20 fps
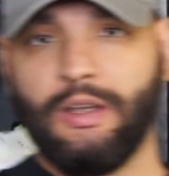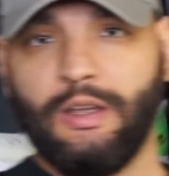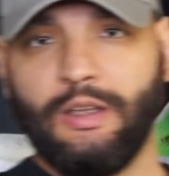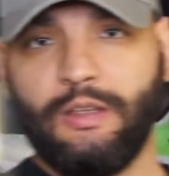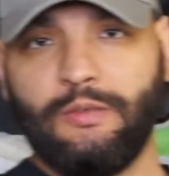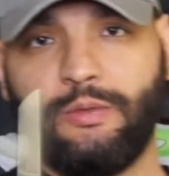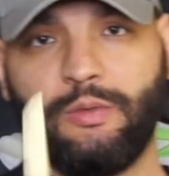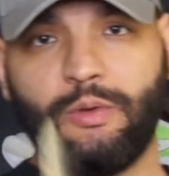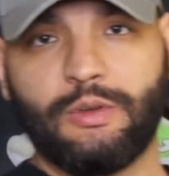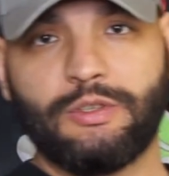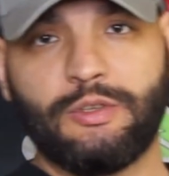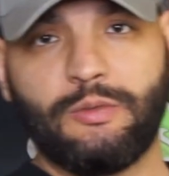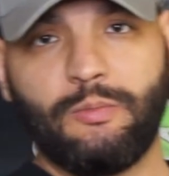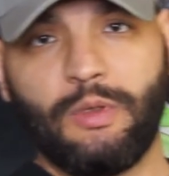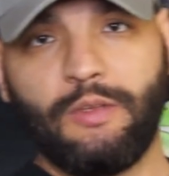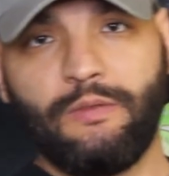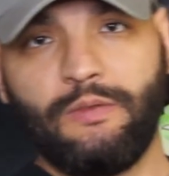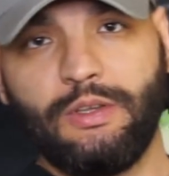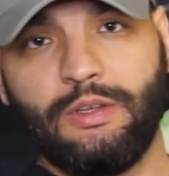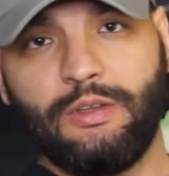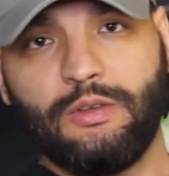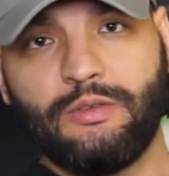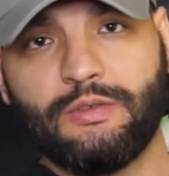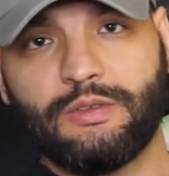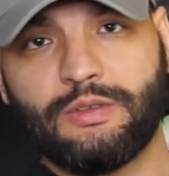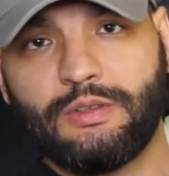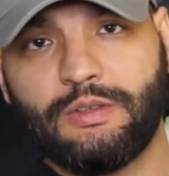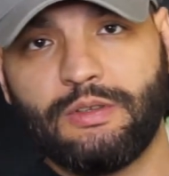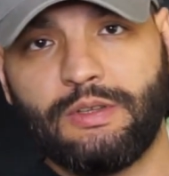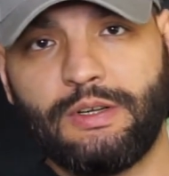if you watched my
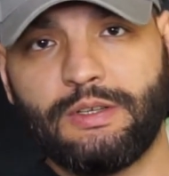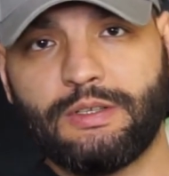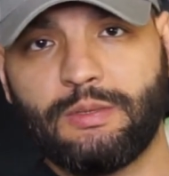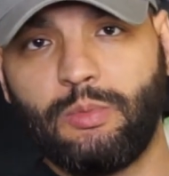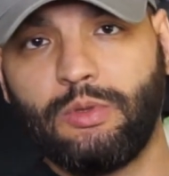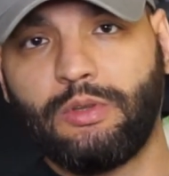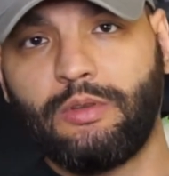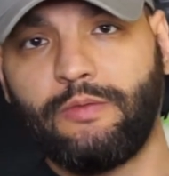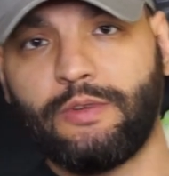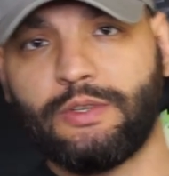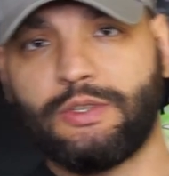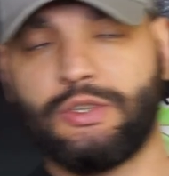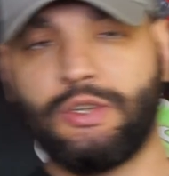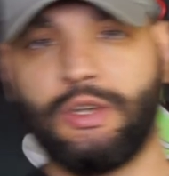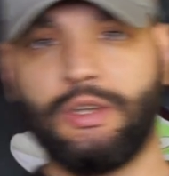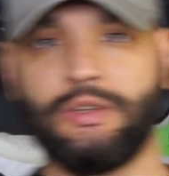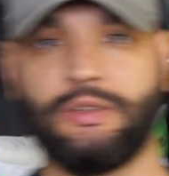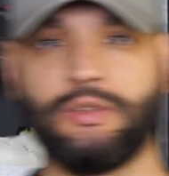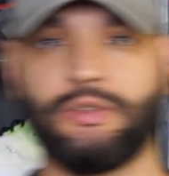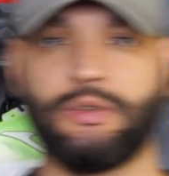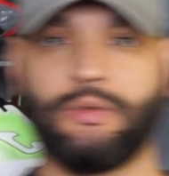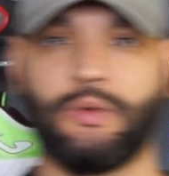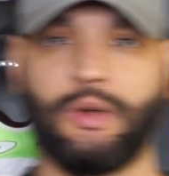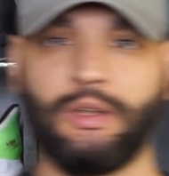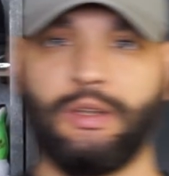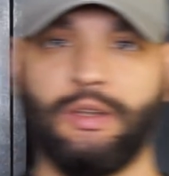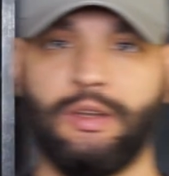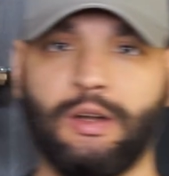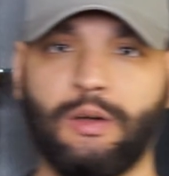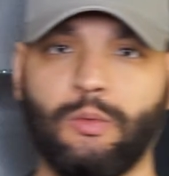videos, there's a bit of a change
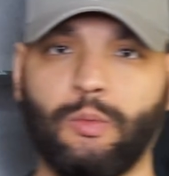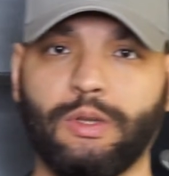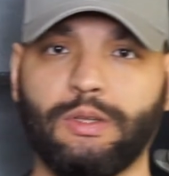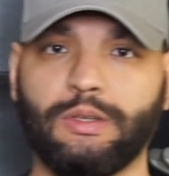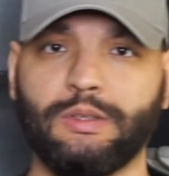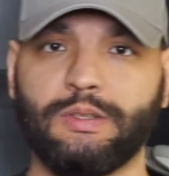right here with the